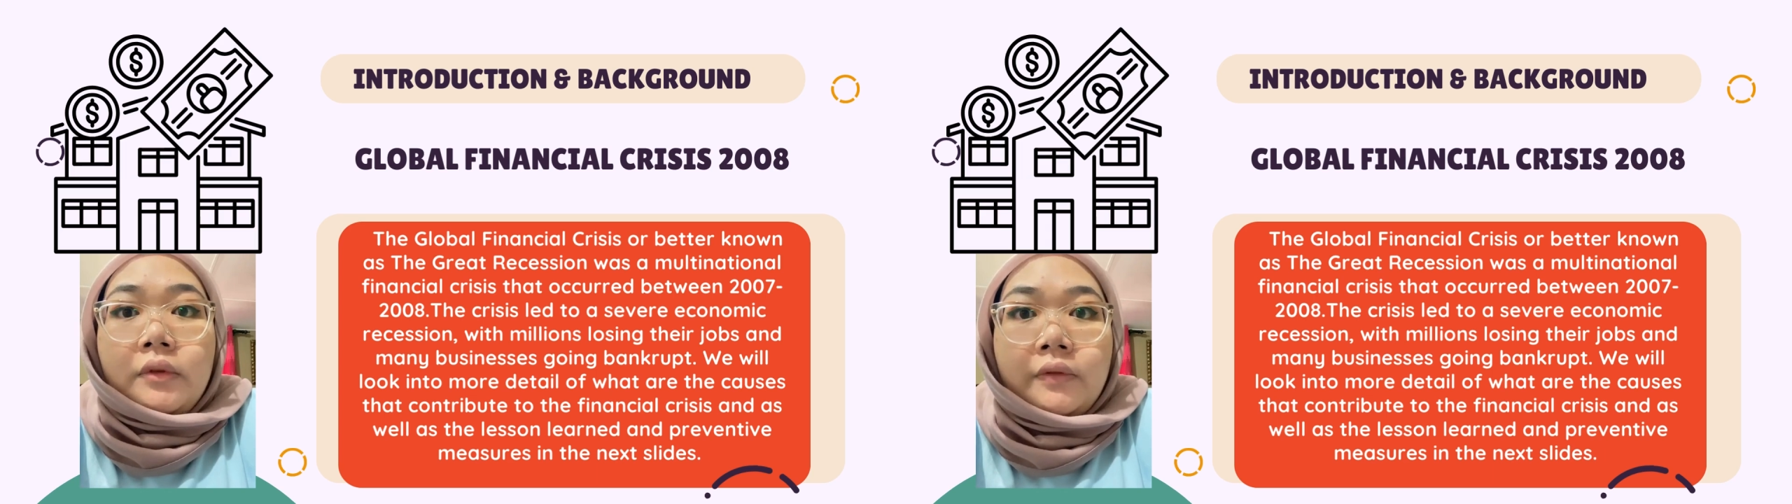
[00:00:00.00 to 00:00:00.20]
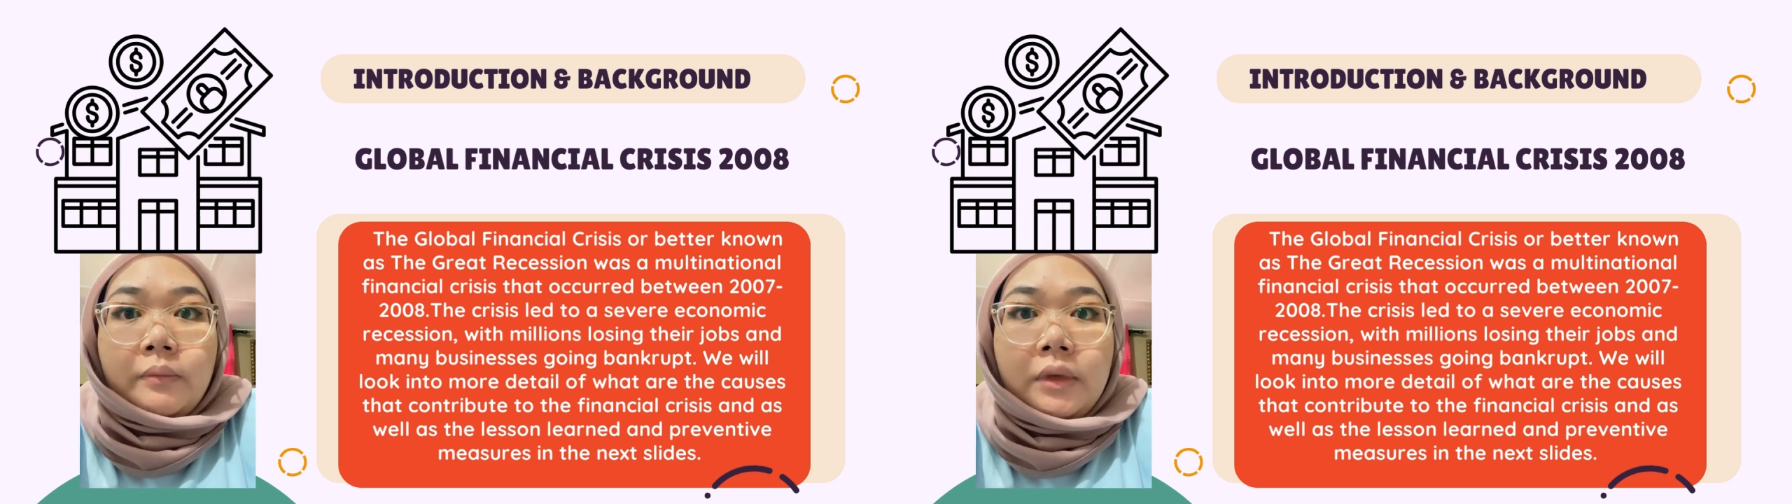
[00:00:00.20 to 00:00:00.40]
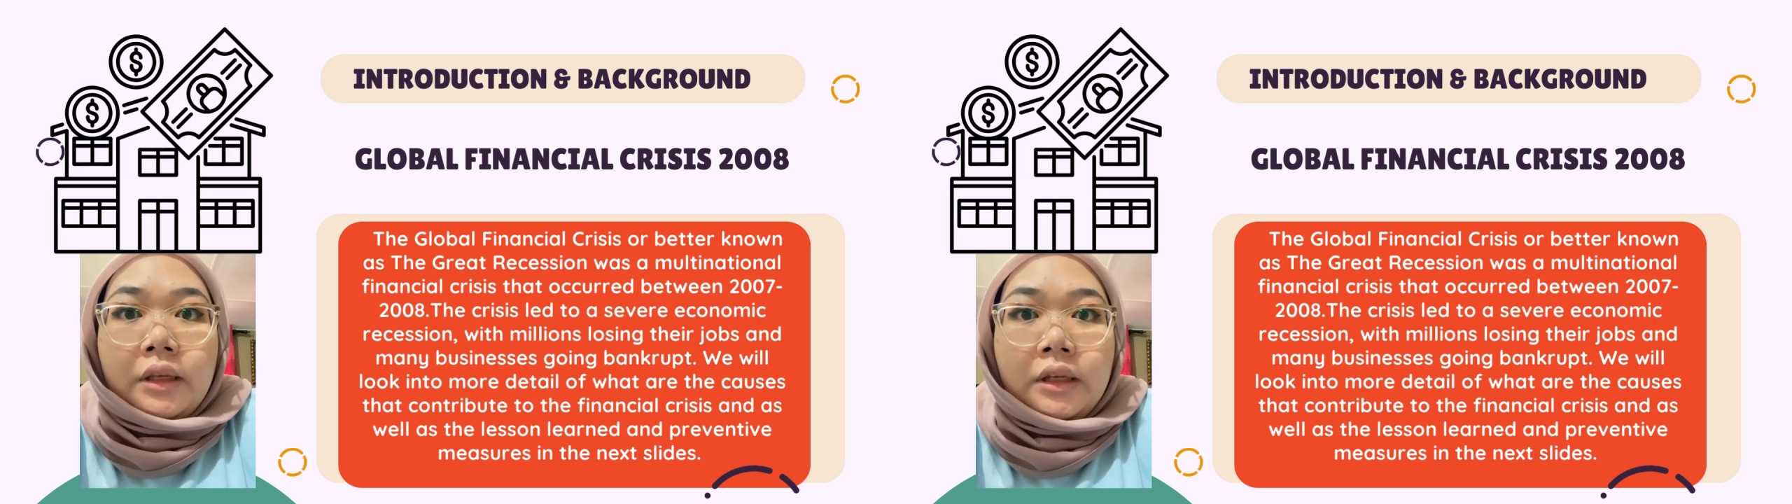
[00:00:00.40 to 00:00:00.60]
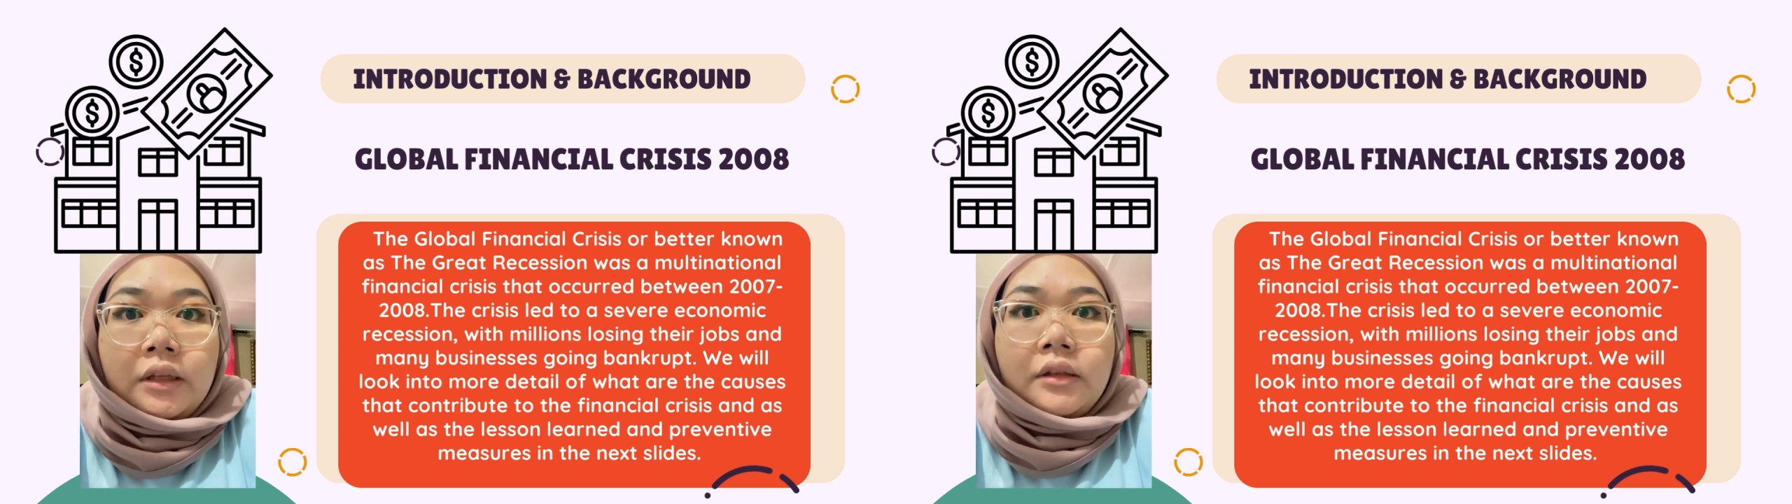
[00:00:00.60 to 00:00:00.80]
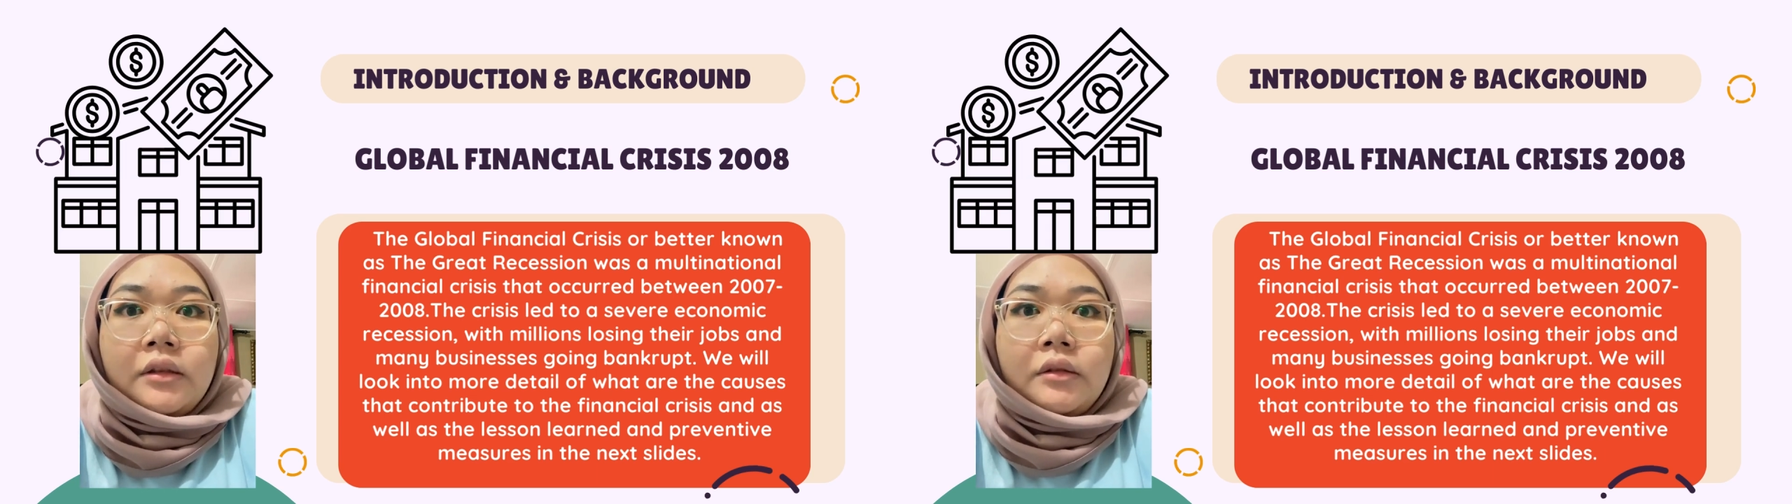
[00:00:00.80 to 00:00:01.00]
with
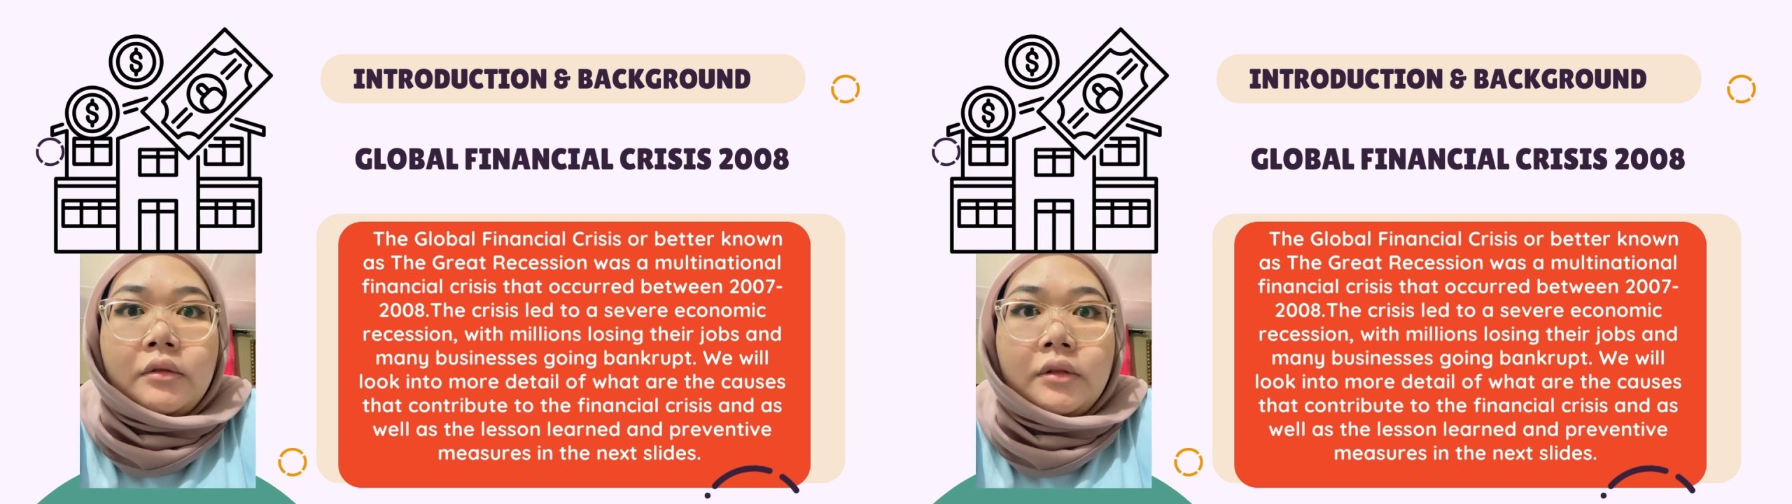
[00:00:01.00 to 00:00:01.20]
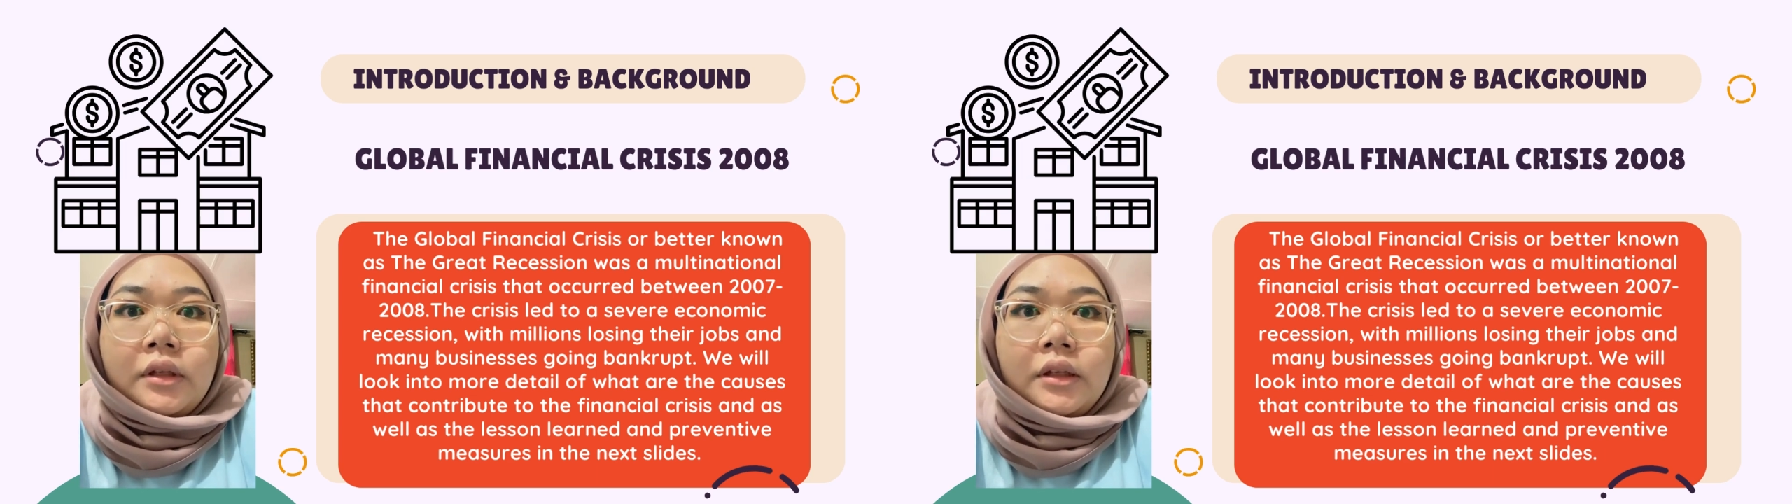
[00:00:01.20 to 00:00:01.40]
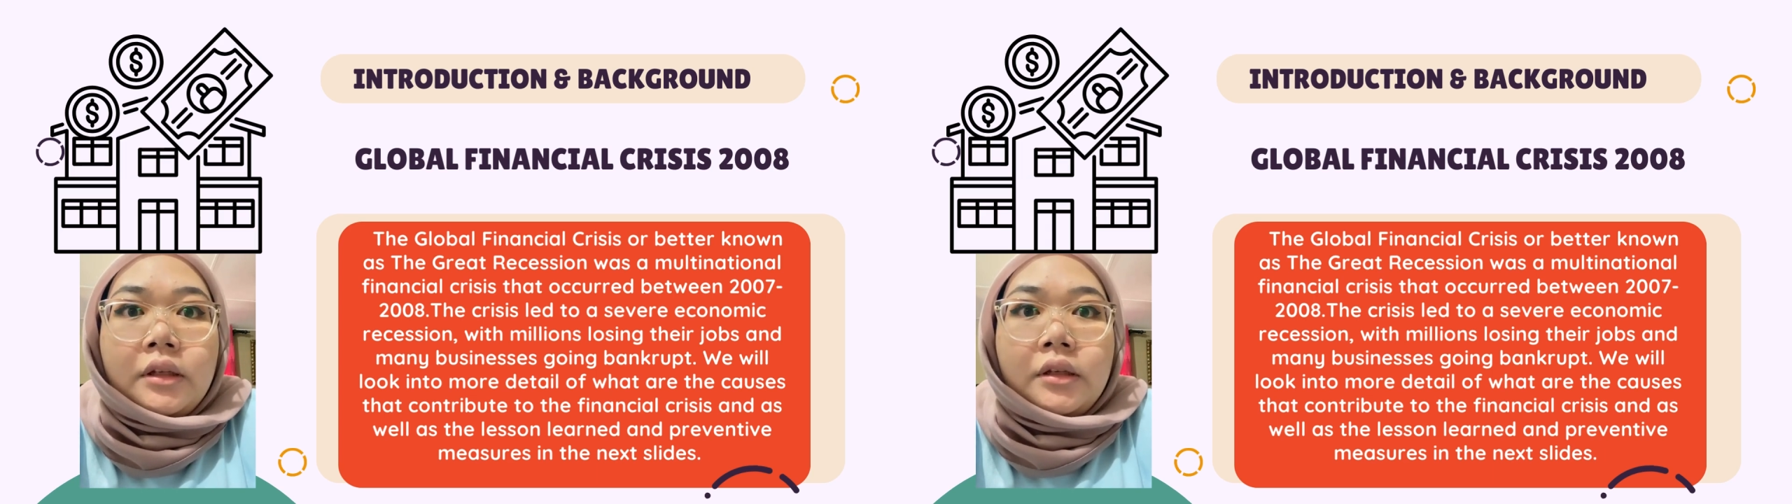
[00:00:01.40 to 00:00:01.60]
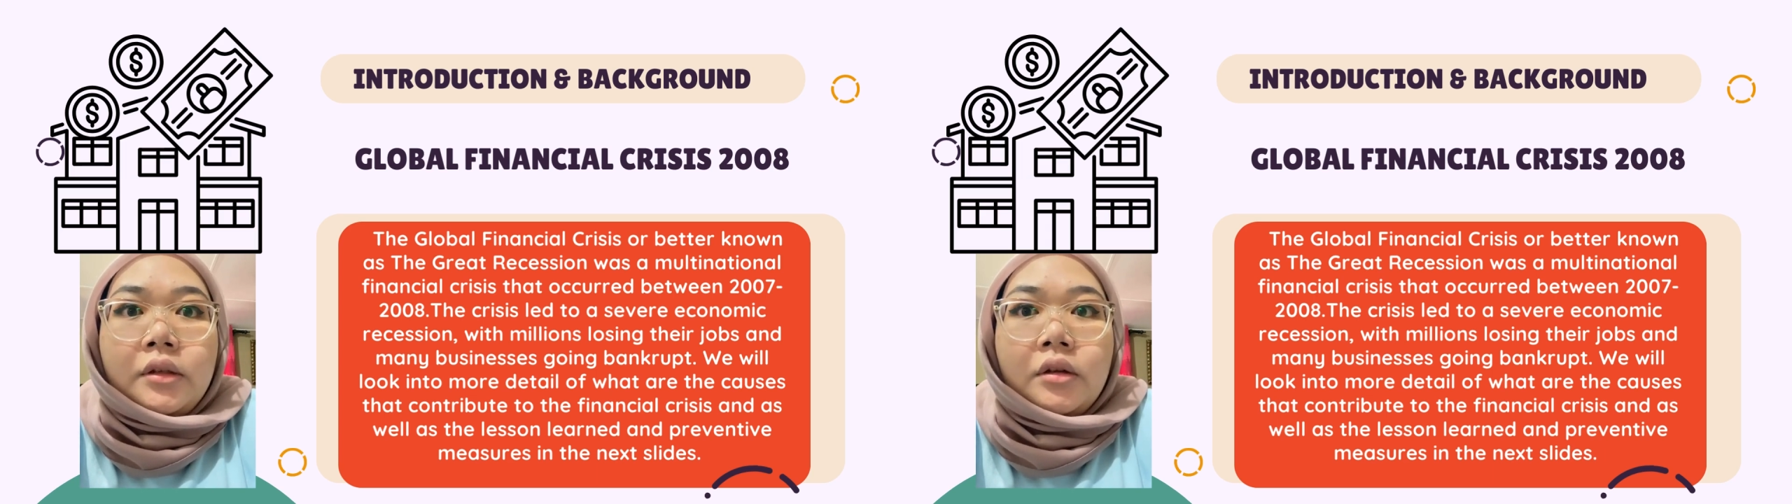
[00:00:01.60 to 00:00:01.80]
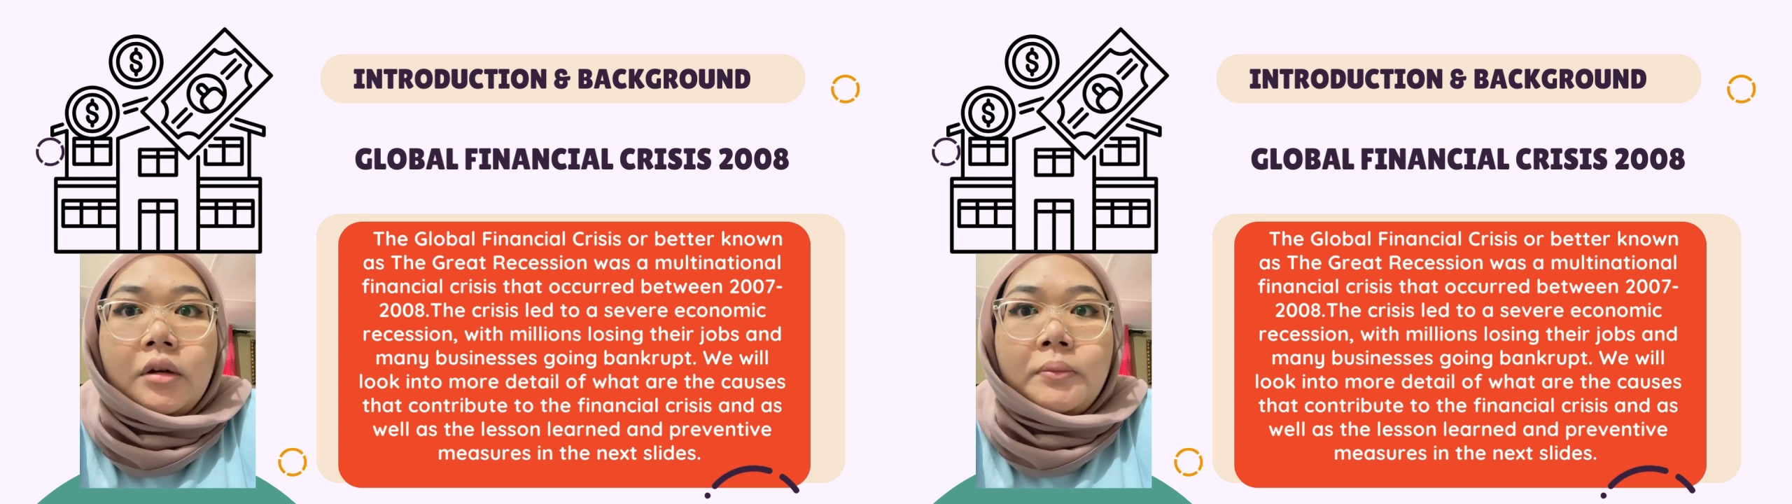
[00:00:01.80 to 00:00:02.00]
millions losing
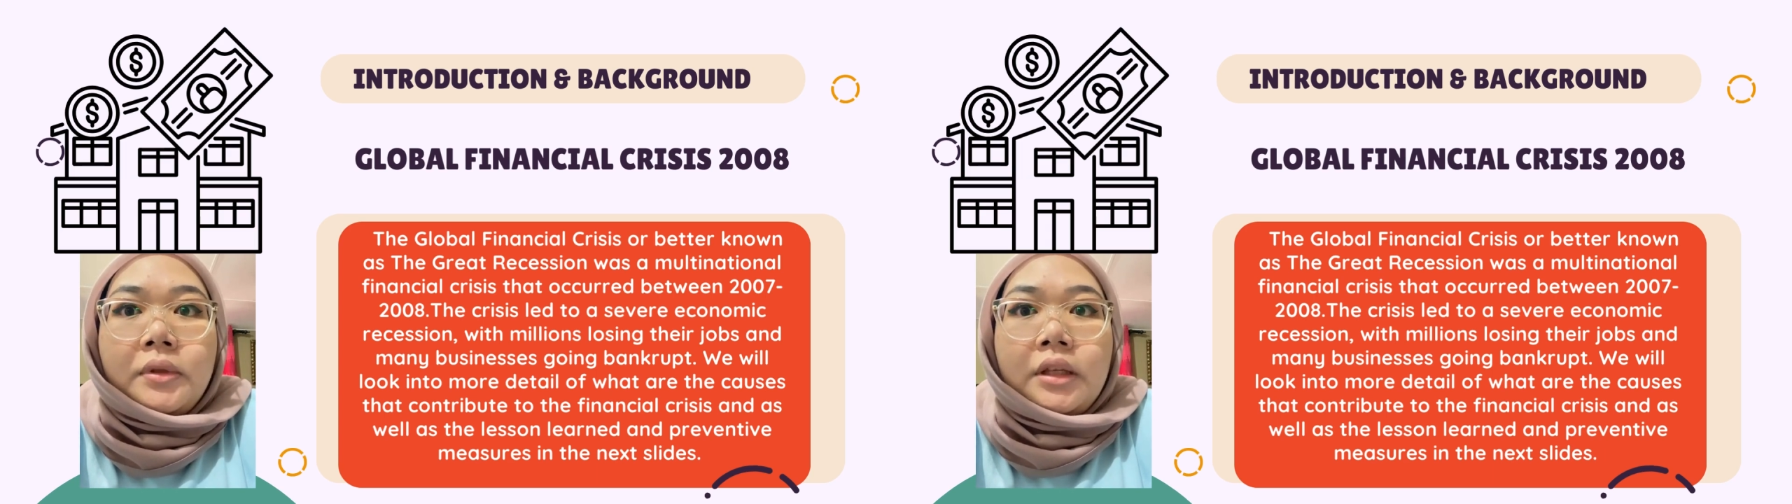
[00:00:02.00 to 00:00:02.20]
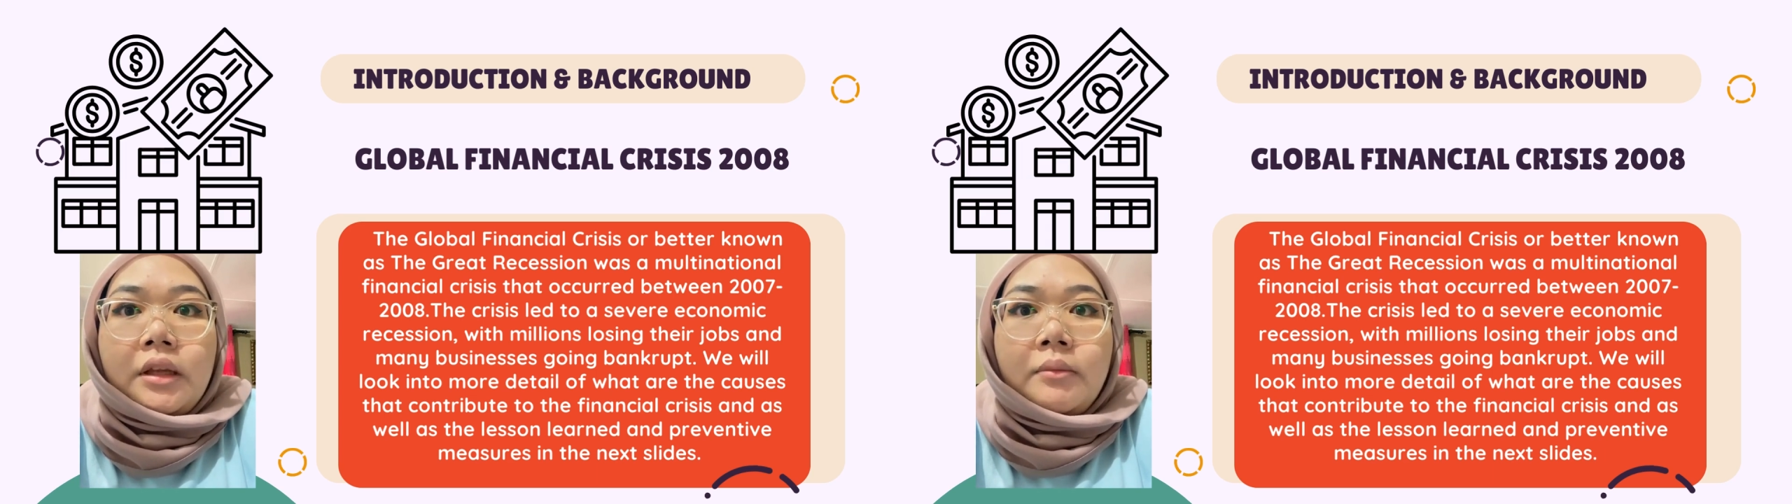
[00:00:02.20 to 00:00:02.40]
their jobs